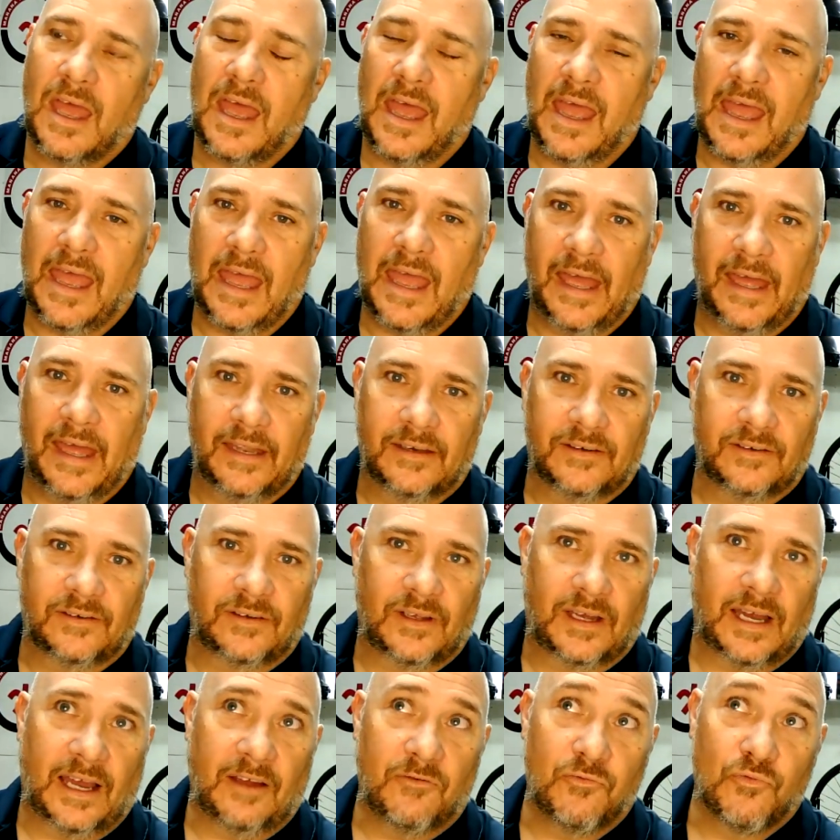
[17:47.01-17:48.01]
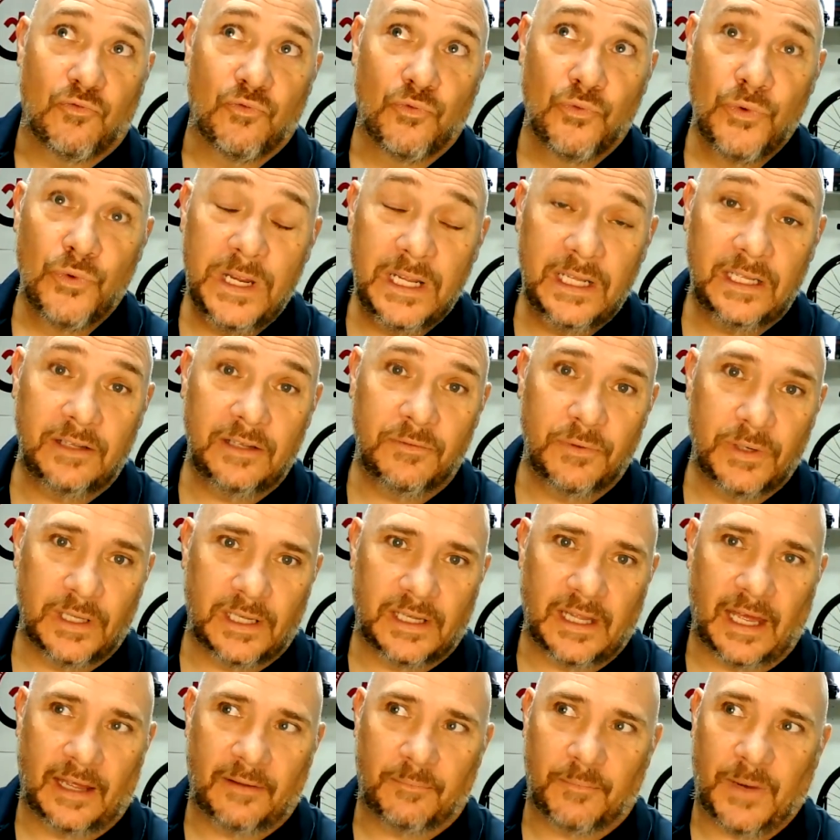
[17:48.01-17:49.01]
And I've really,
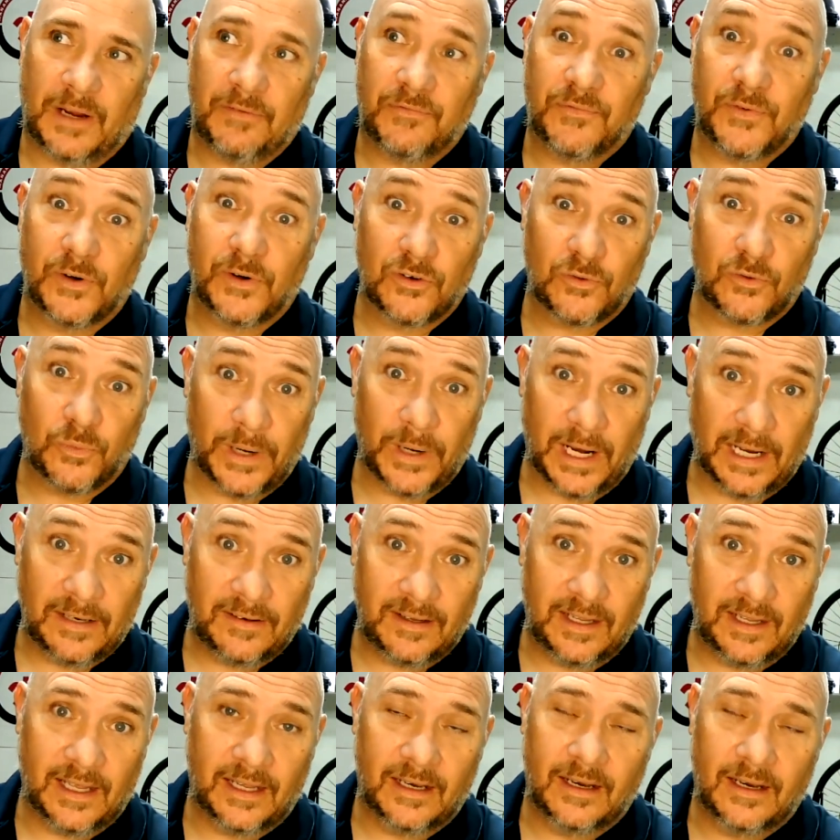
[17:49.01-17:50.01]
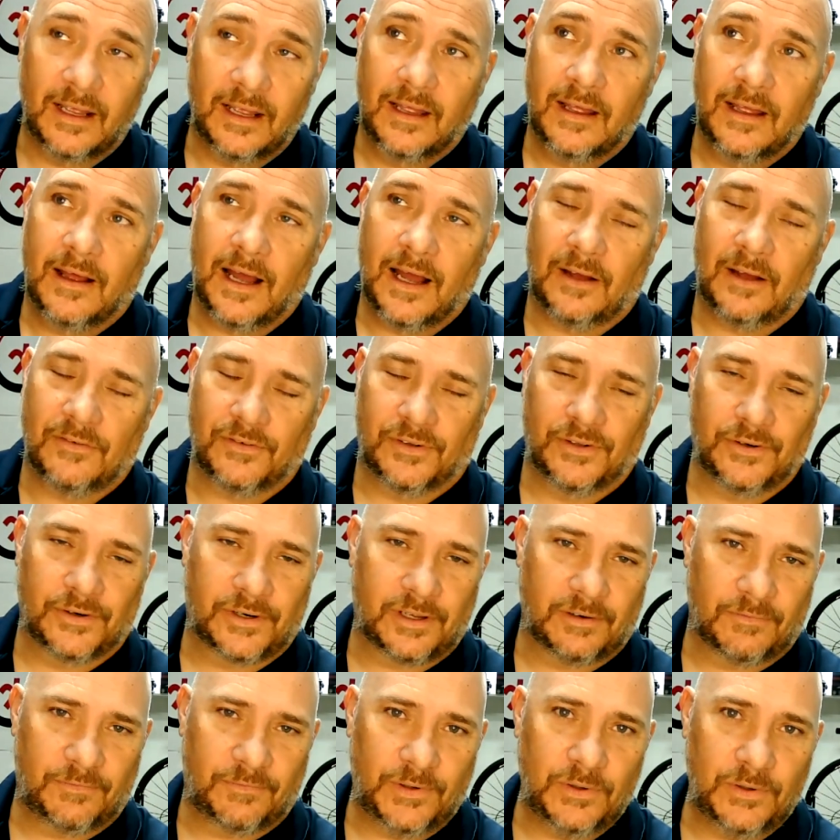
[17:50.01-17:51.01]
my first one I did, I was a little
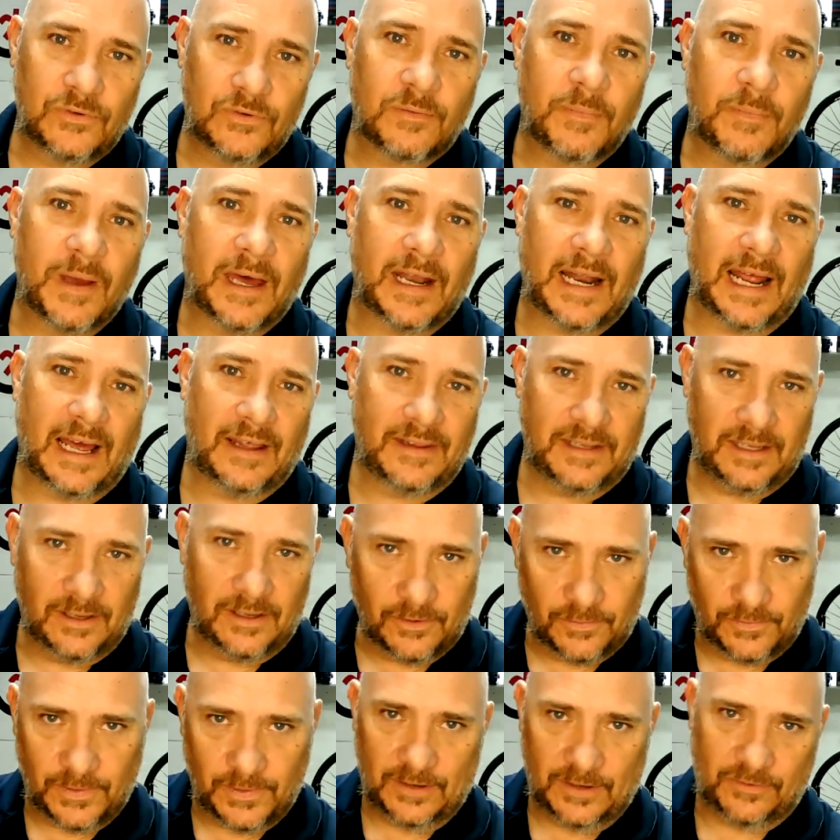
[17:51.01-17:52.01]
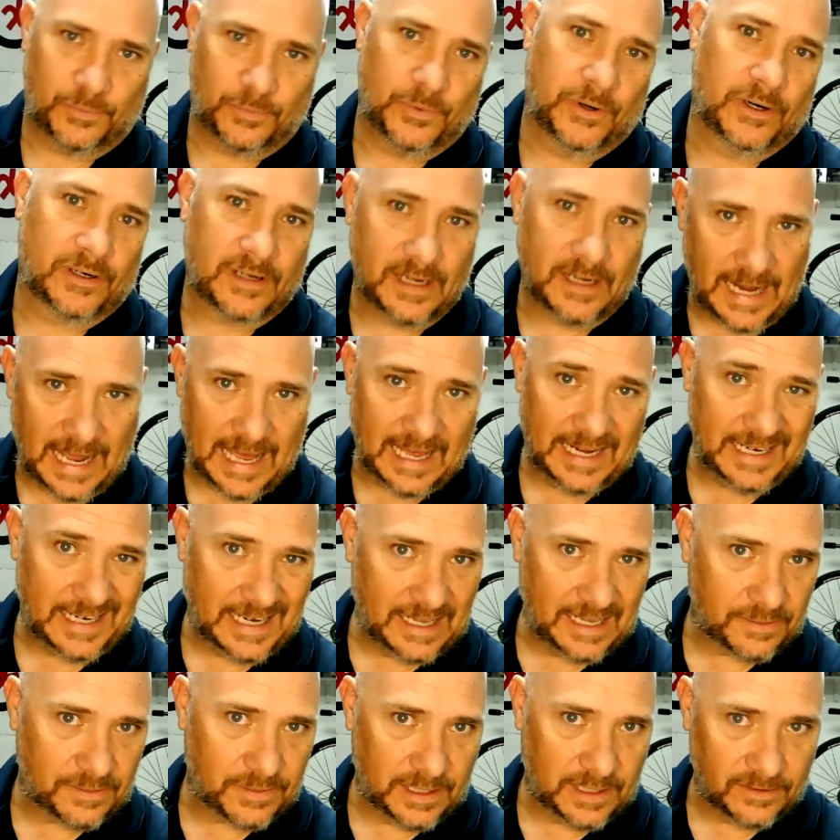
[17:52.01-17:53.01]
confused about how the interface worked and how to
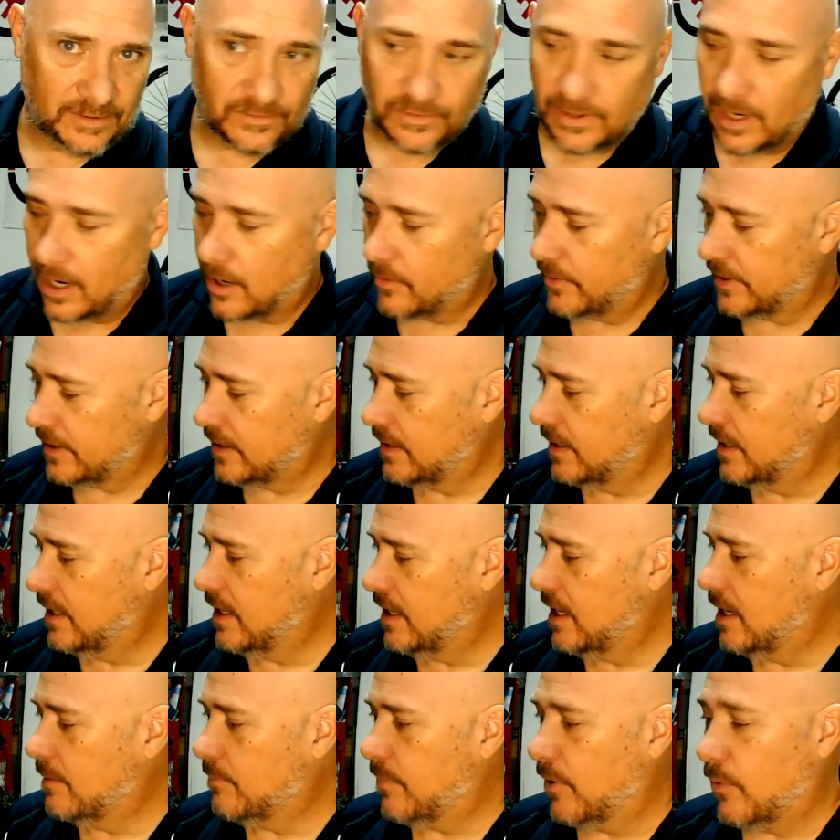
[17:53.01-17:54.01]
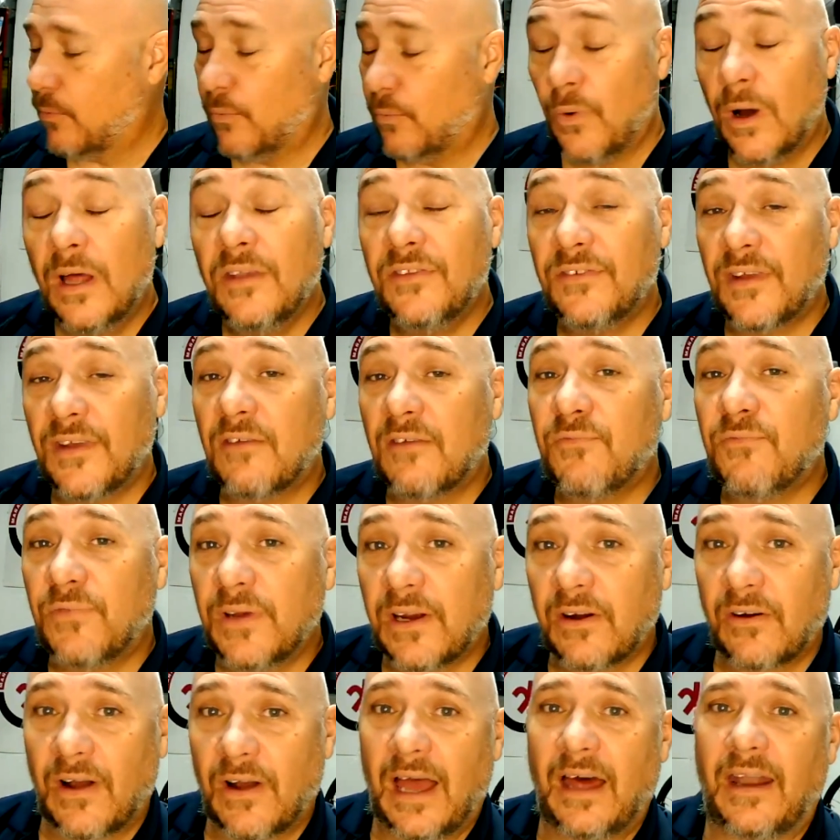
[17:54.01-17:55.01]
get things going. But once I
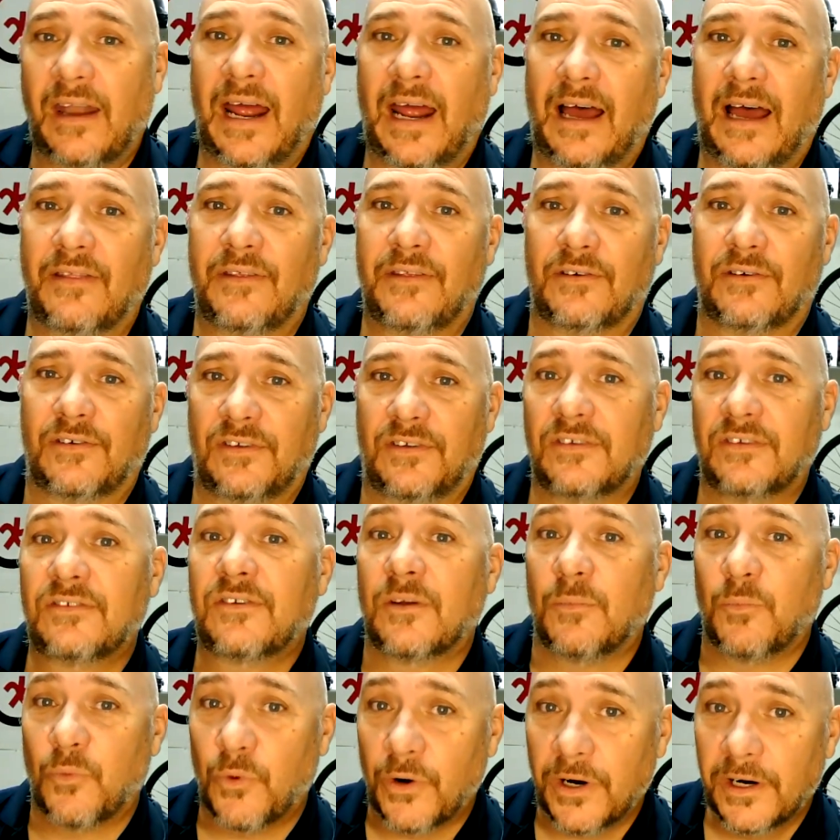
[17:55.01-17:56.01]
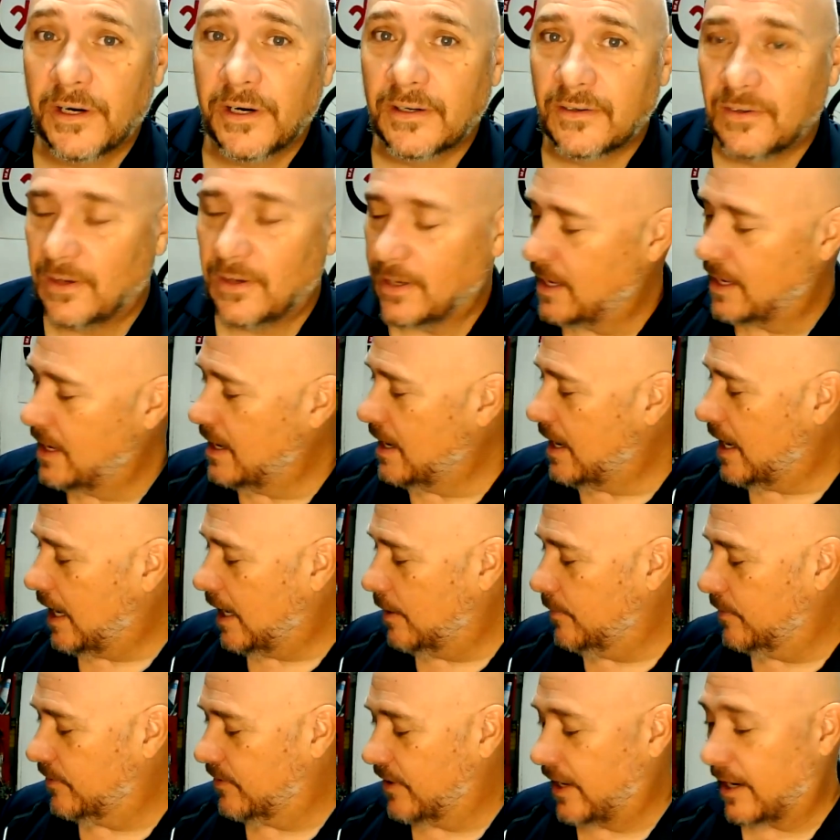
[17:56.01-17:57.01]
figured out how their system worked, I
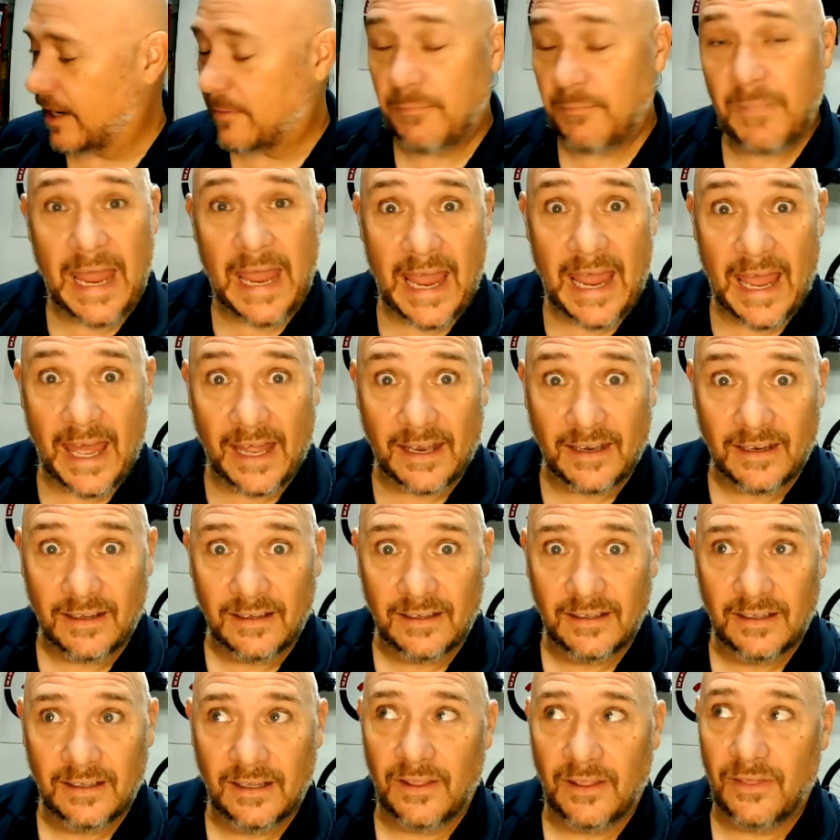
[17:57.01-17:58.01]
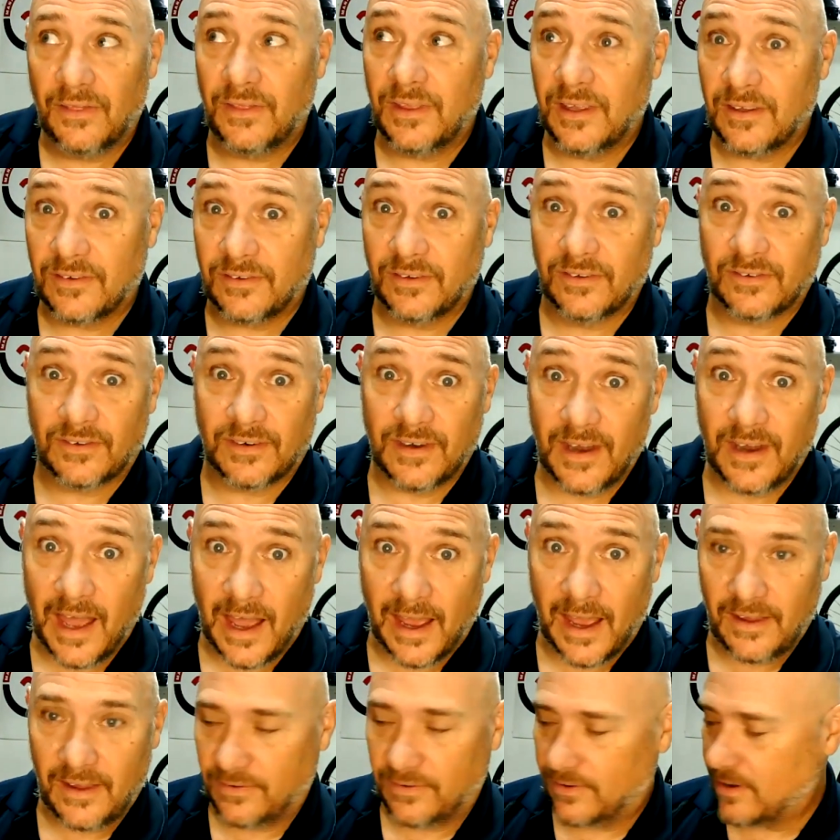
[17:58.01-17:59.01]
was like, man, this is
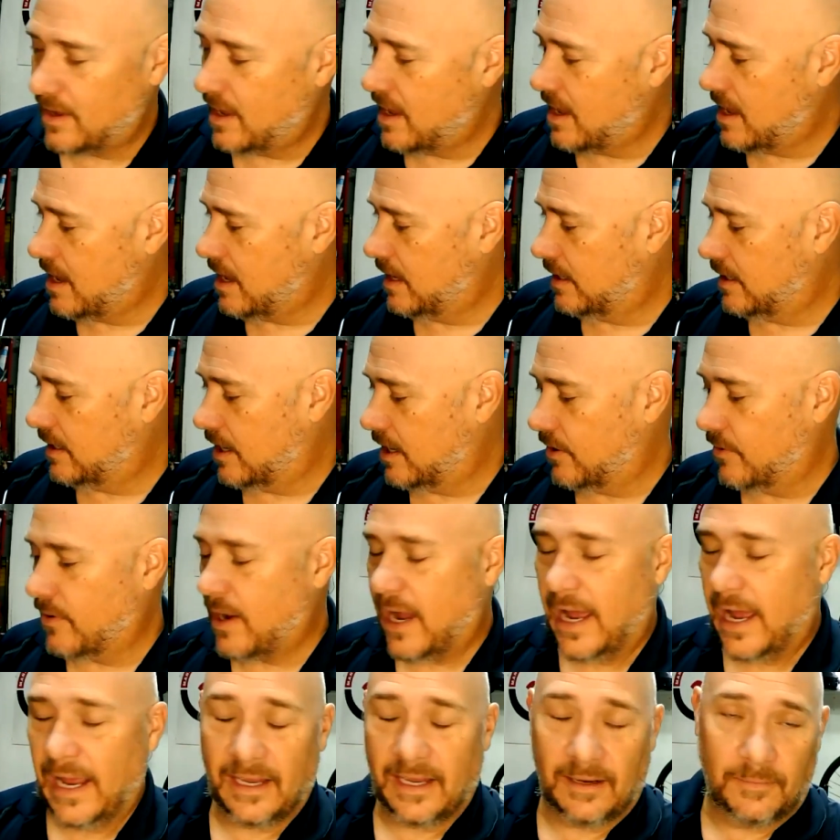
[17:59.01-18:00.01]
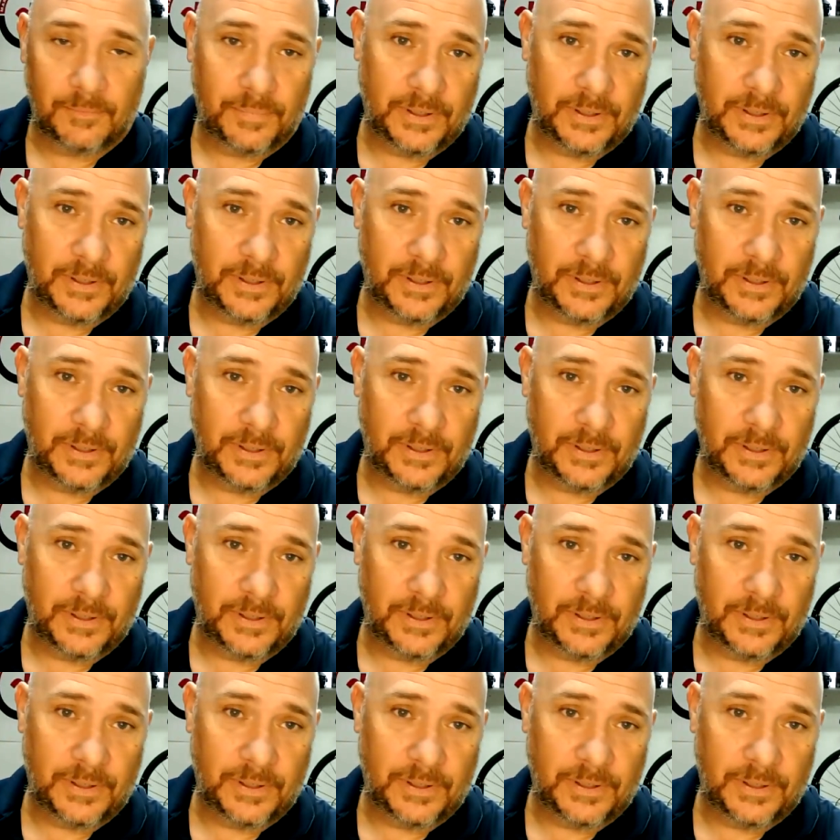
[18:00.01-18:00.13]
nice. I can